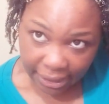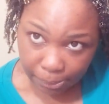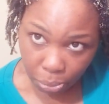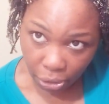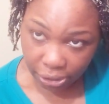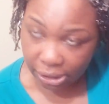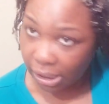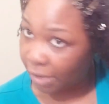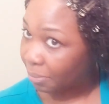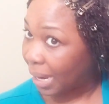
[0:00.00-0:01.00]
this
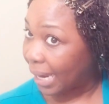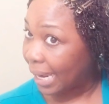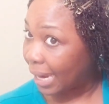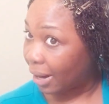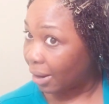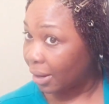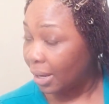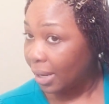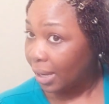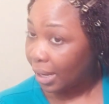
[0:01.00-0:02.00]
portion of my
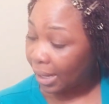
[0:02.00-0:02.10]
hair.